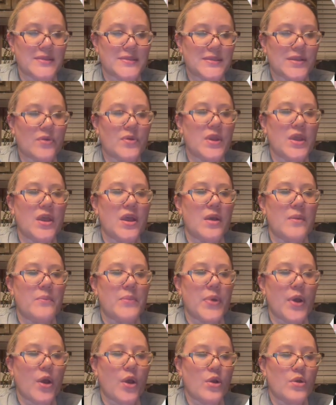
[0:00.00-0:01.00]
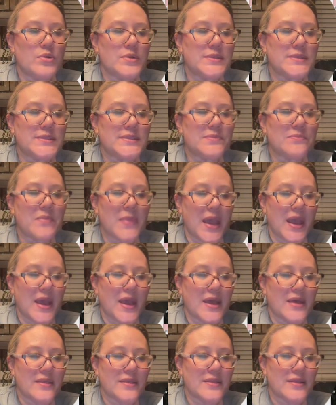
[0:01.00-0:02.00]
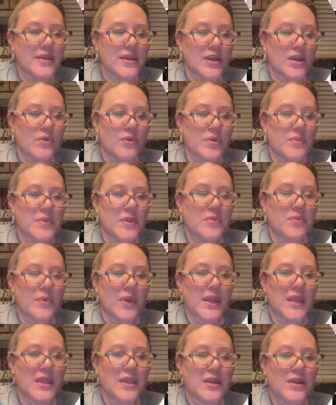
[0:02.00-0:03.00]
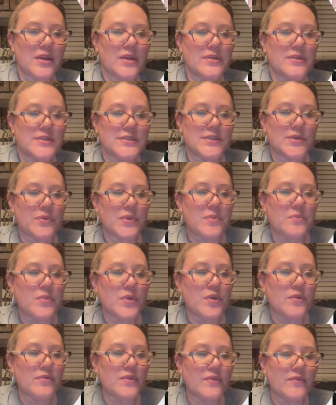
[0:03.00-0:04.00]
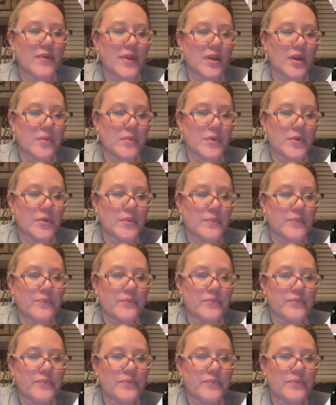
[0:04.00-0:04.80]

So post math would be right here. So we move the variable